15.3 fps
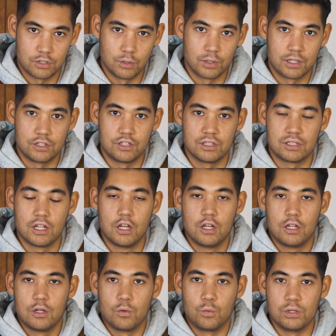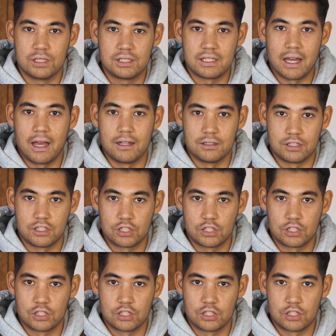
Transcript: So it can just withstand